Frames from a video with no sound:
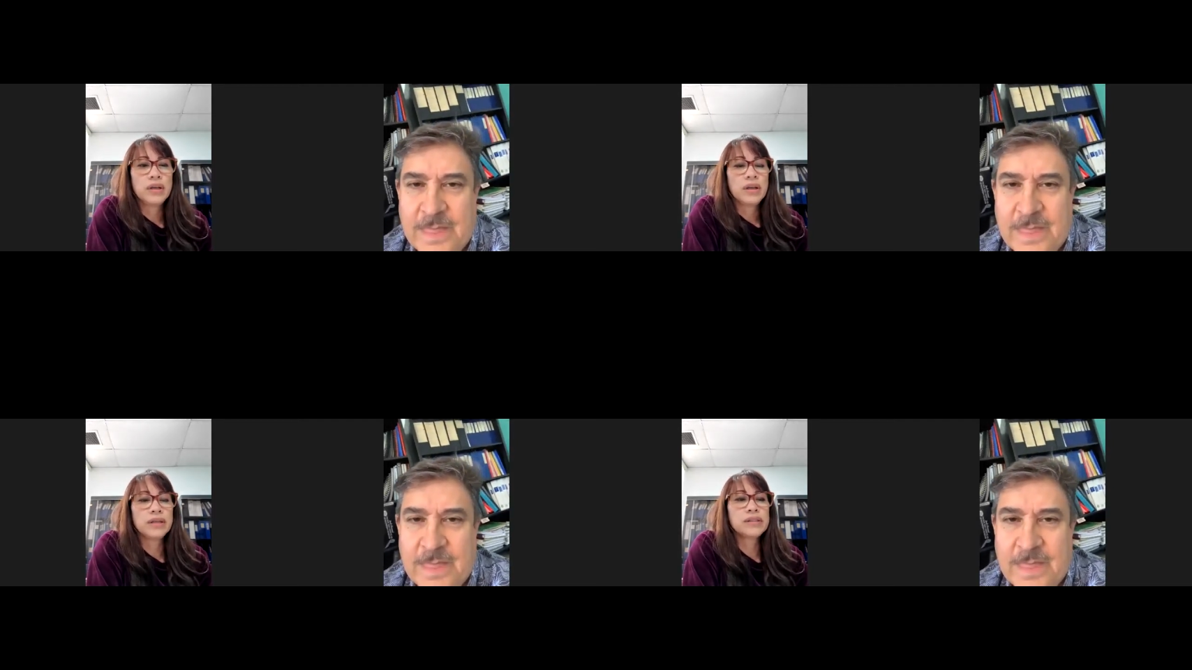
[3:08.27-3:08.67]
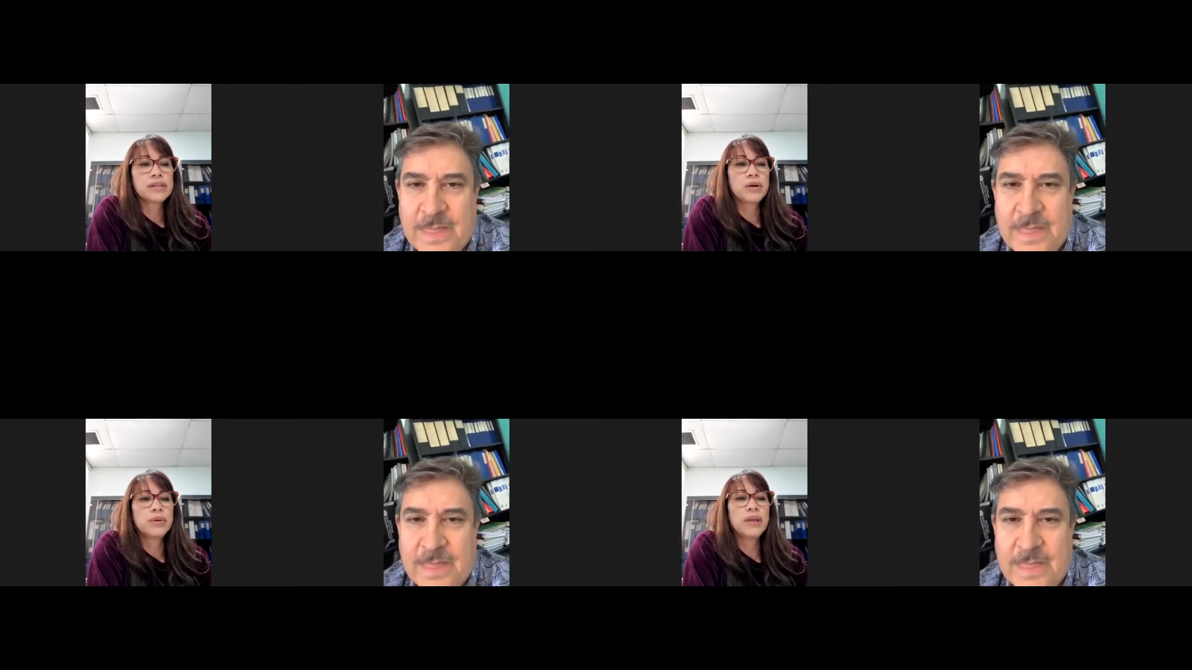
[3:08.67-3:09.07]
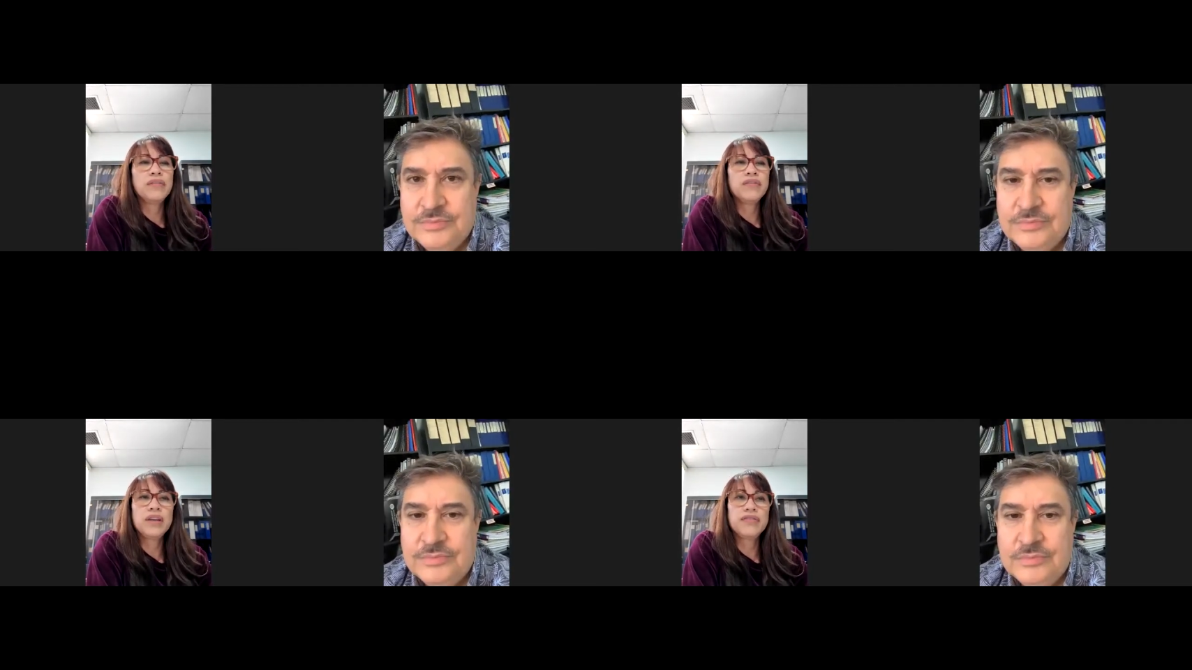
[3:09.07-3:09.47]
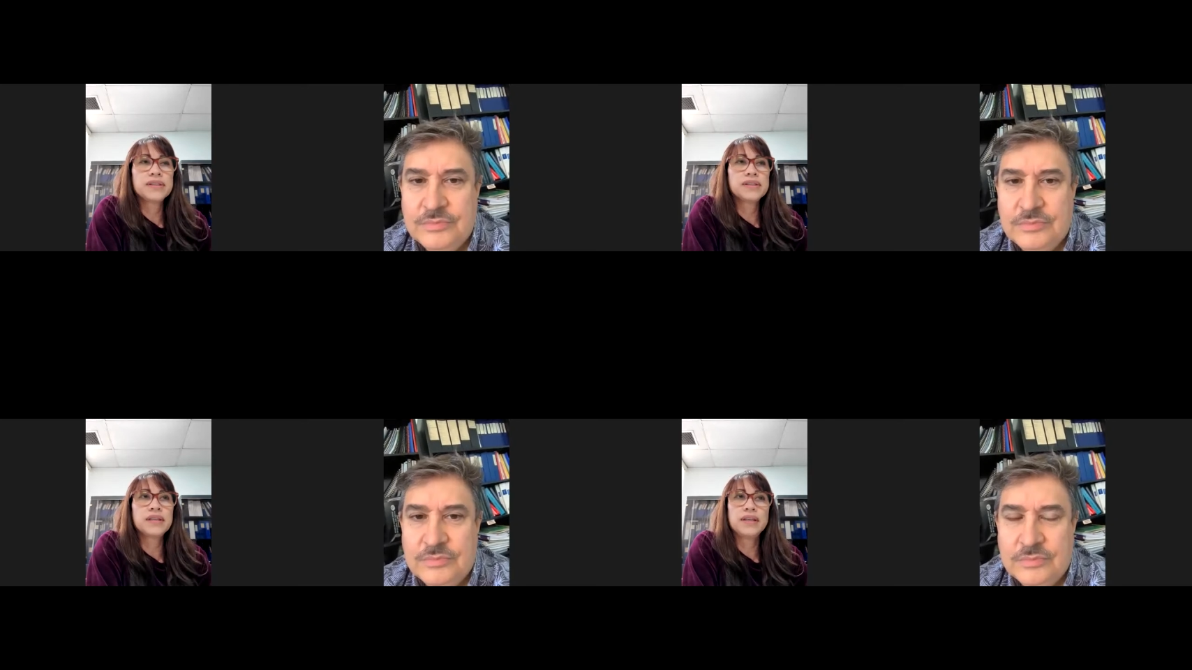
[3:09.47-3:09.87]
Speaker 1: And so even if
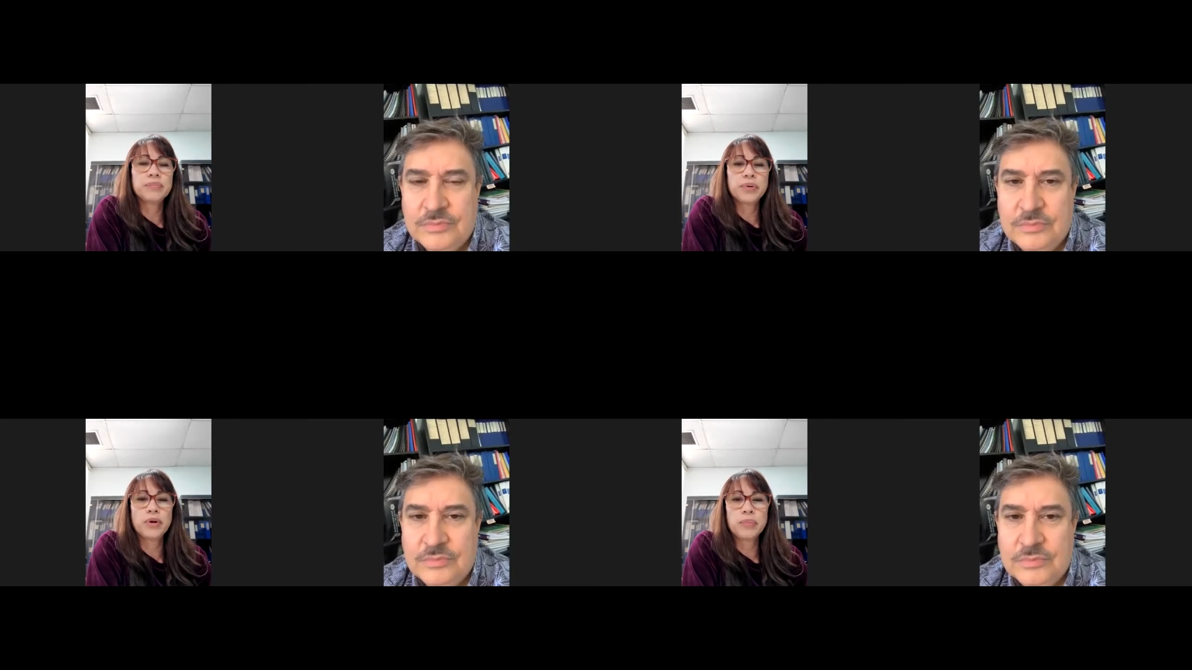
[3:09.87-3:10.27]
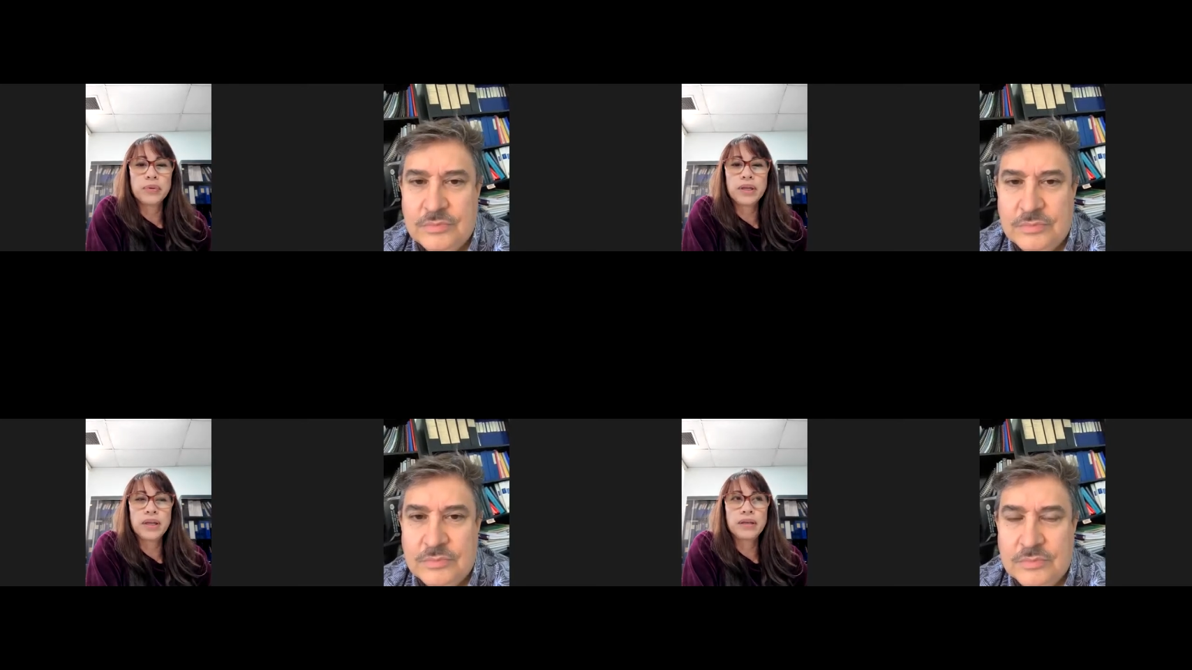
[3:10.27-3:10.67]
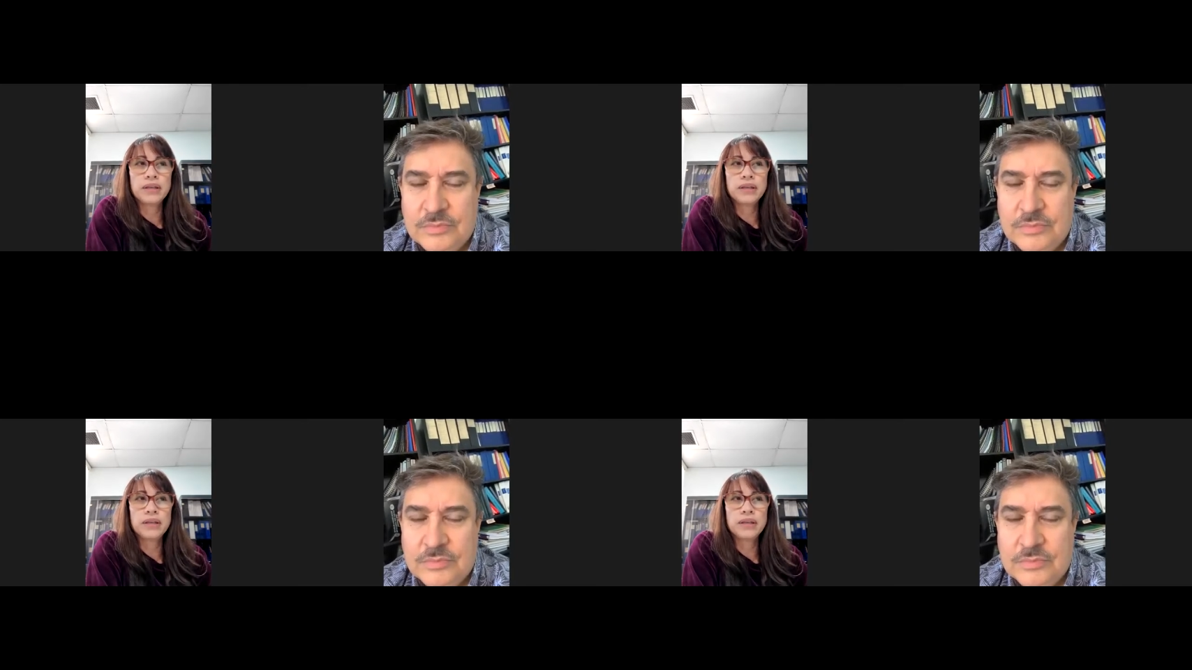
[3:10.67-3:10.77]
it's inappropriate,